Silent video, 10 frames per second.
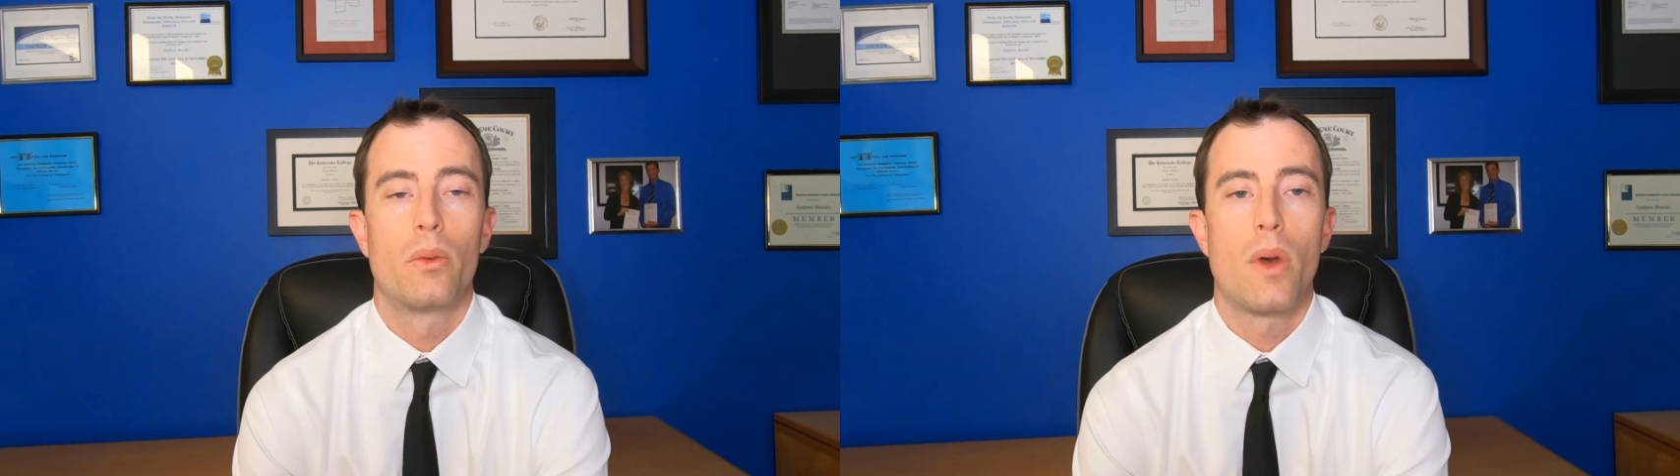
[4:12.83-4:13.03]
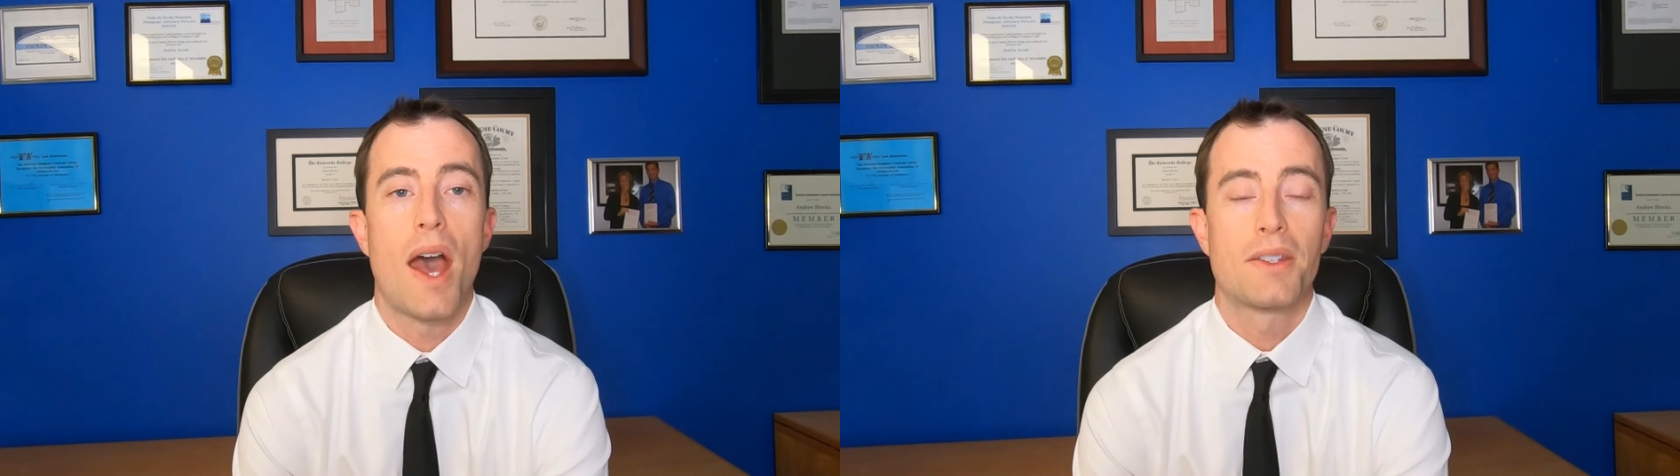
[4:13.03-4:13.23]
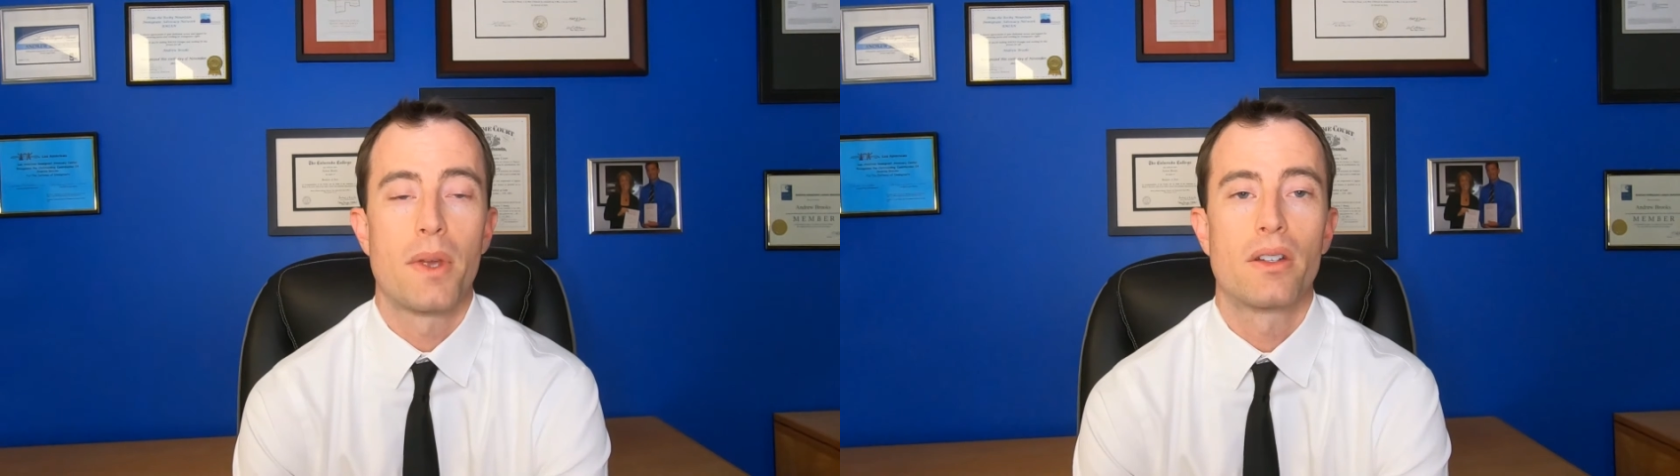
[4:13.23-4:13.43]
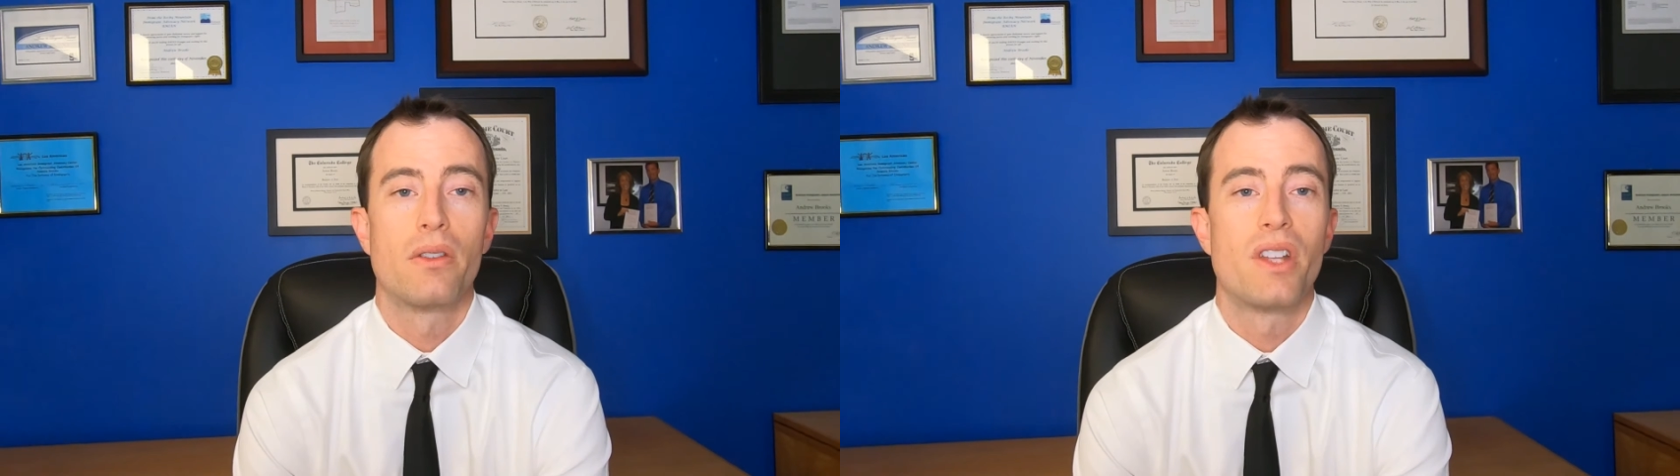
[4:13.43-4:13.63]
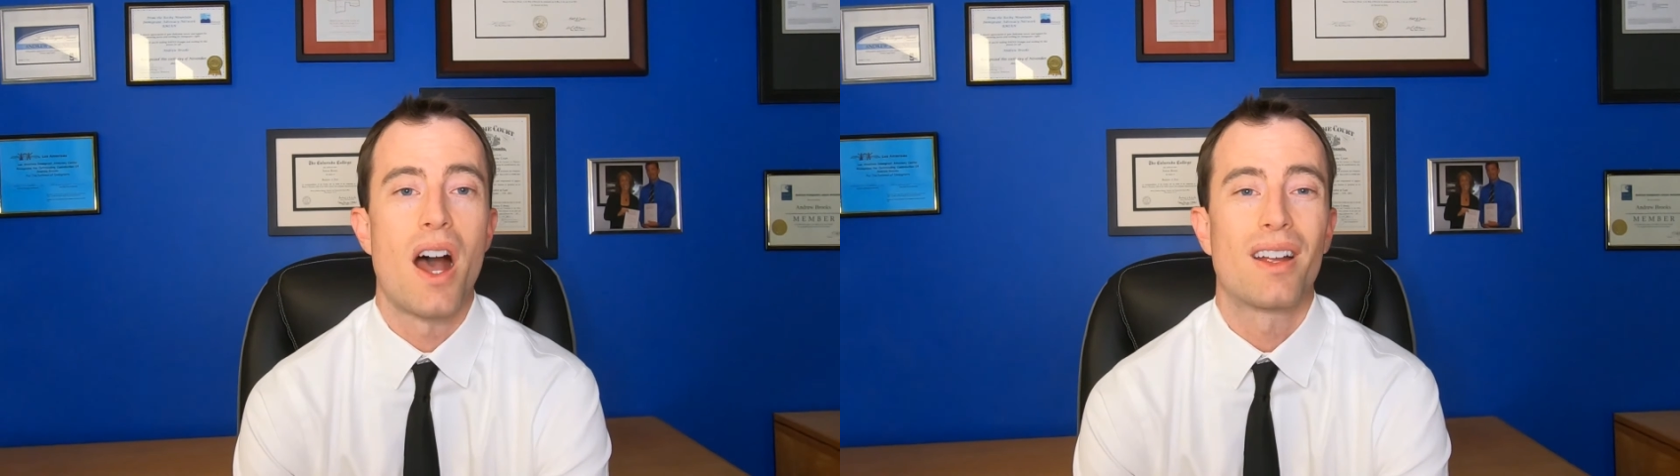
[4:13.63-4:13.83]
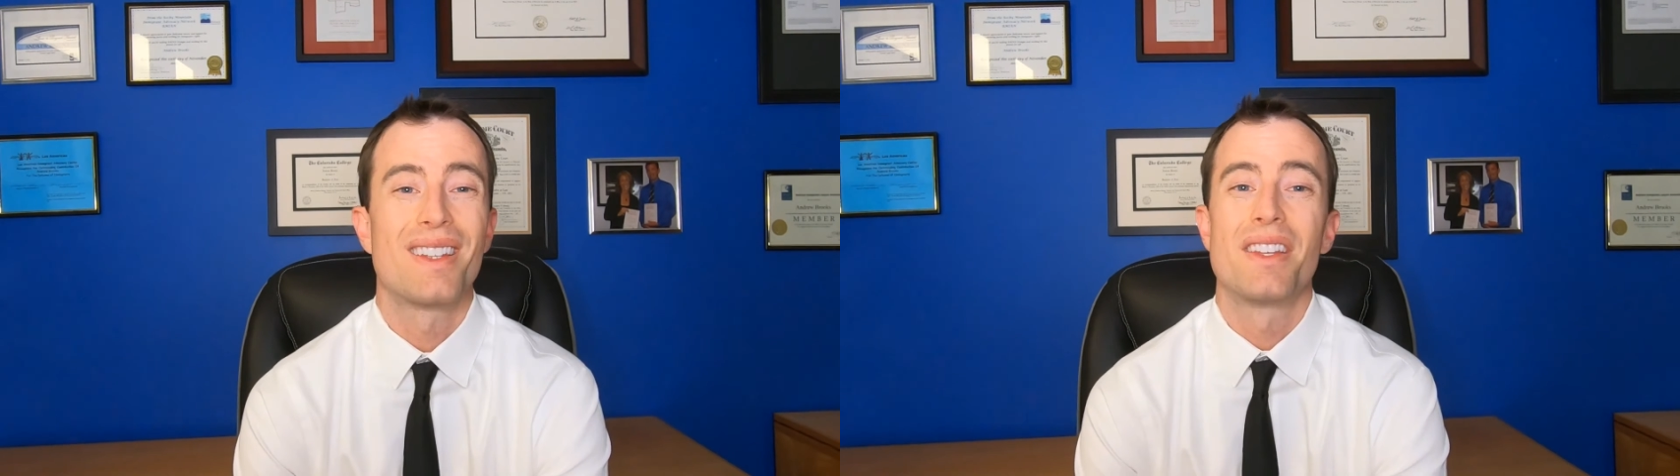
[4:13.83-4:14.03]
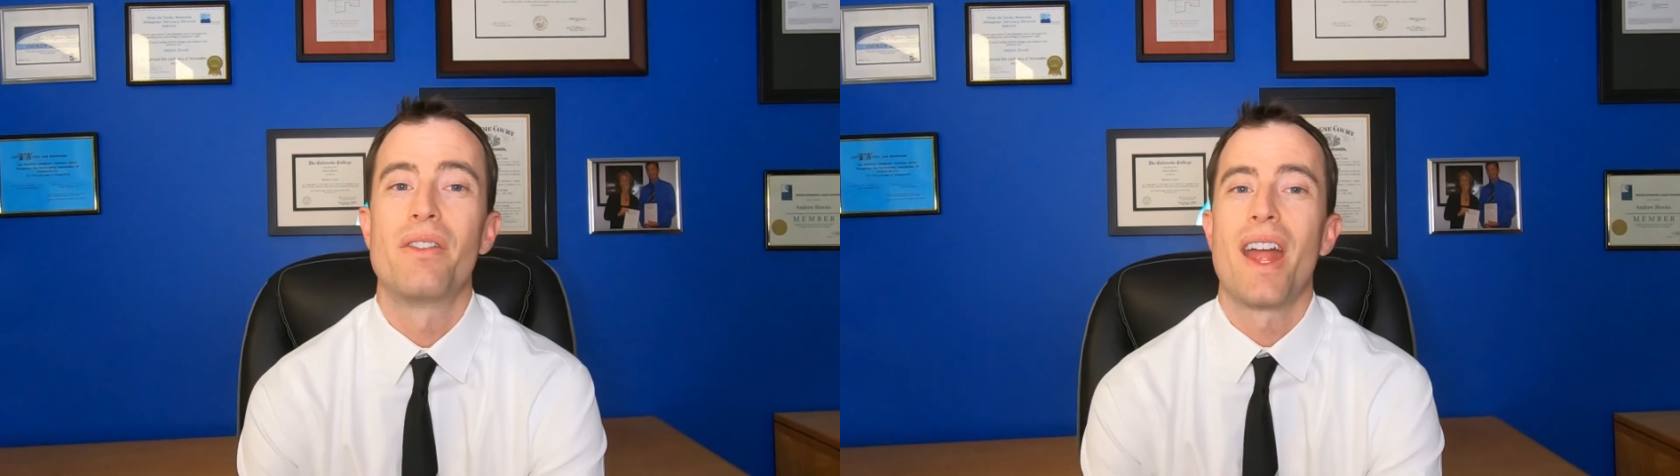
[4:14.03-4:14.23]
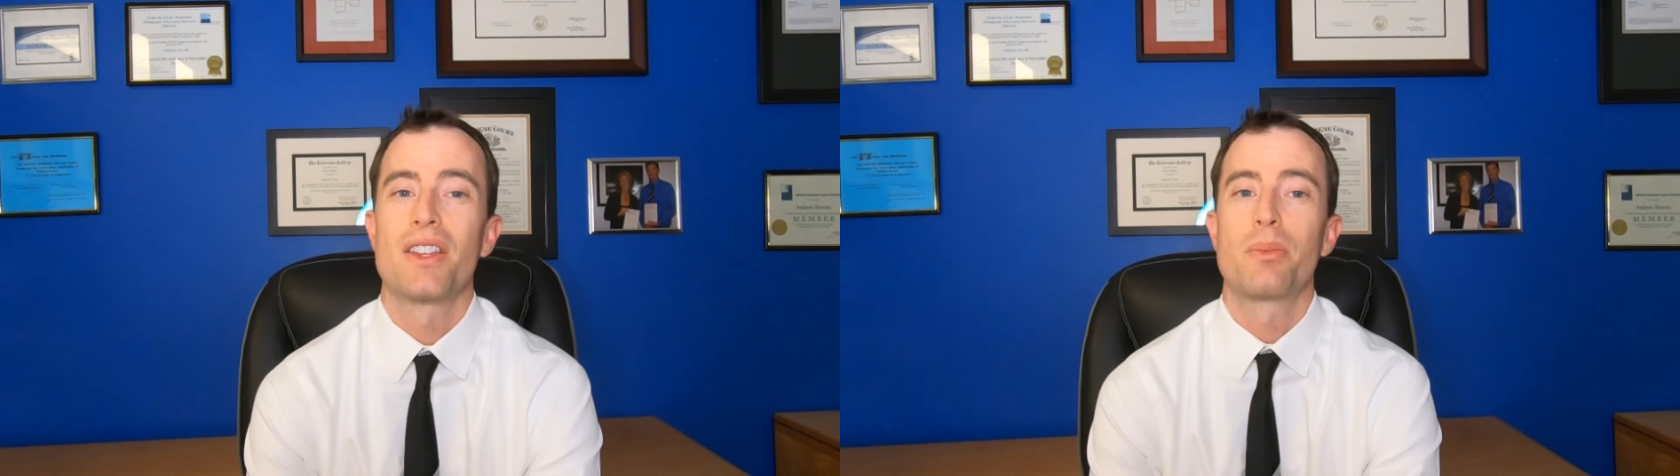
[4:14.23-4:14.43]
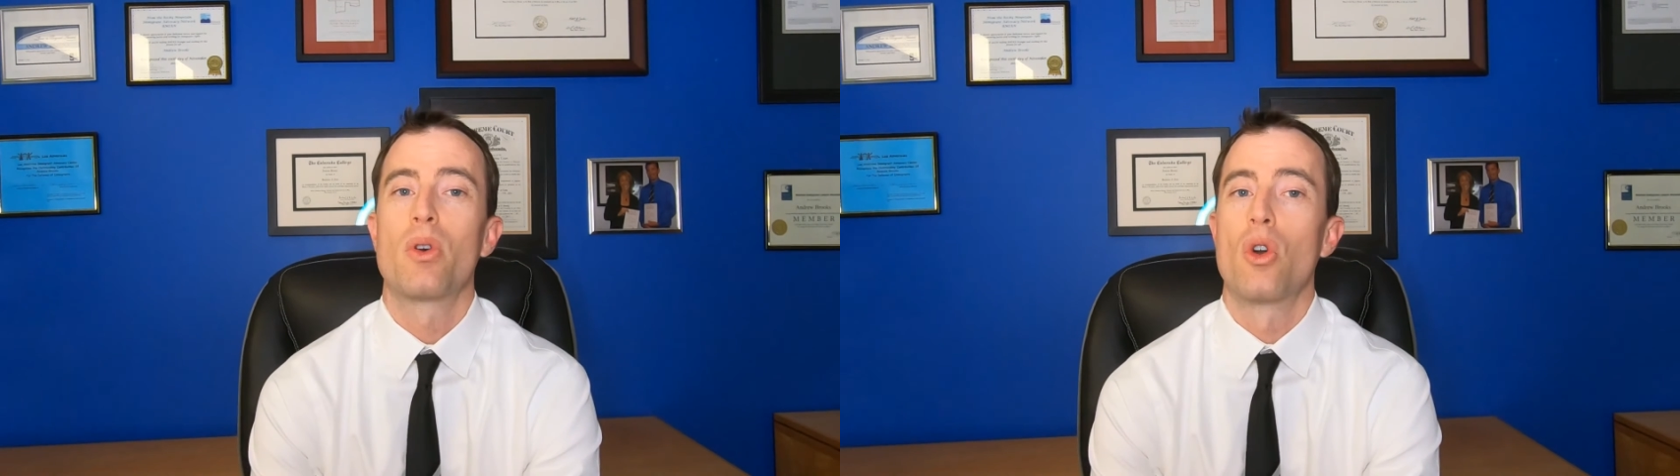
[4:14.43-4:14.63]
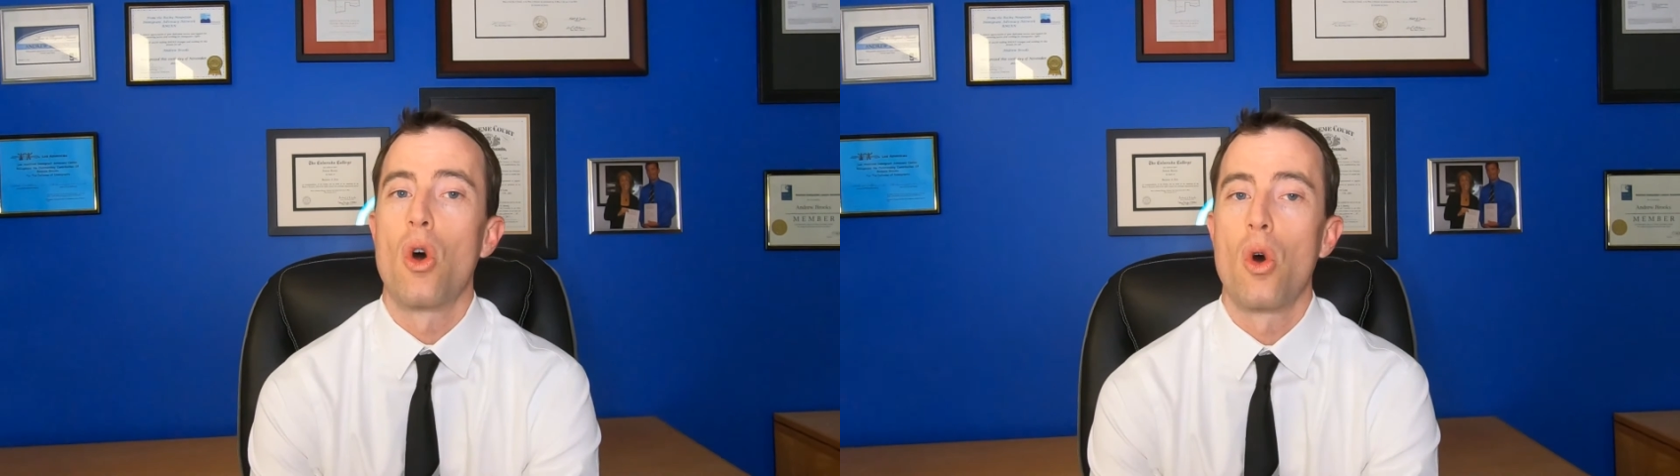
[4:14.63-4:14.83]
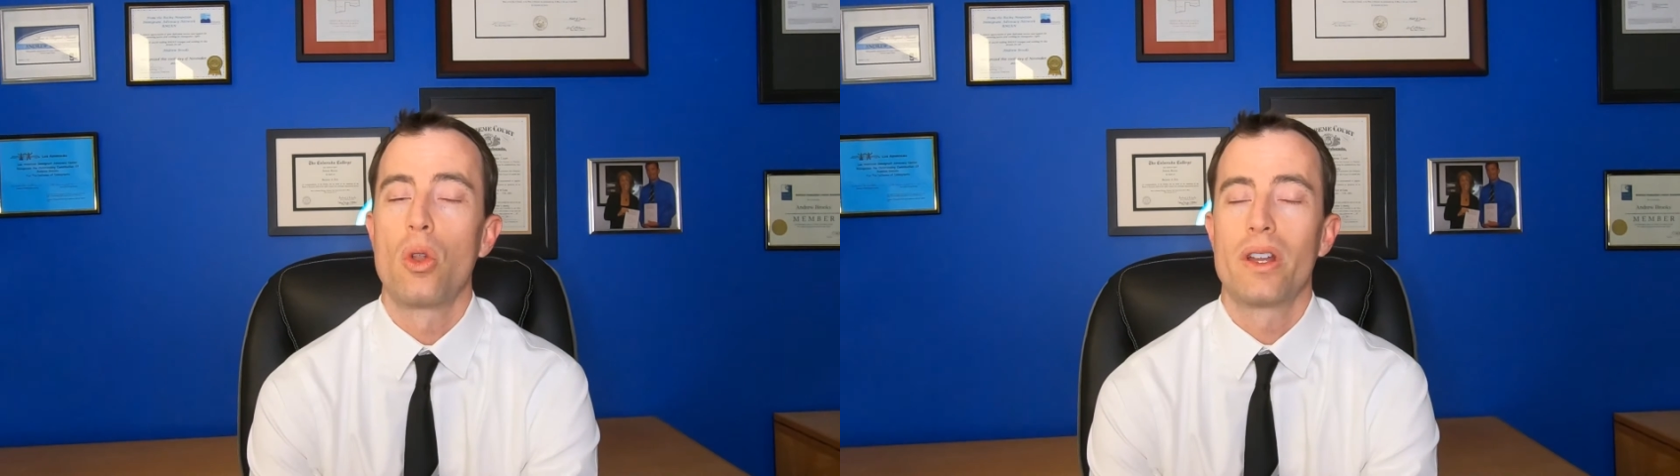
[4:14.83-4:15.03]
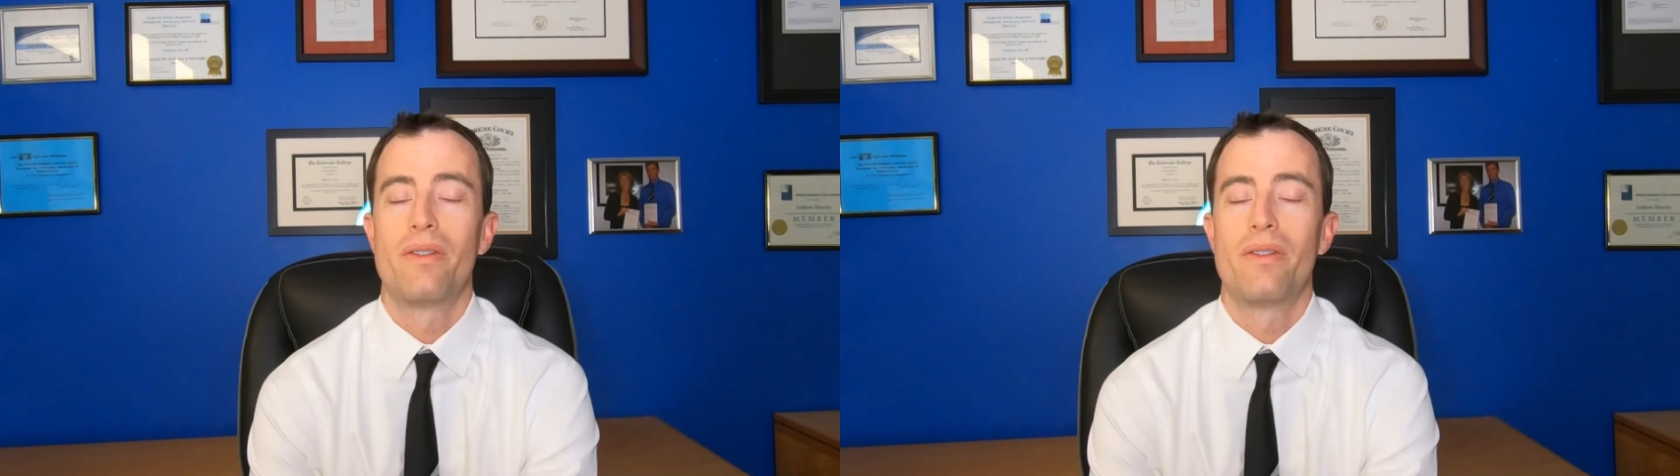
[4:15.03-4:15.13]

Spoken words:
aspect of DACA is advanced parole.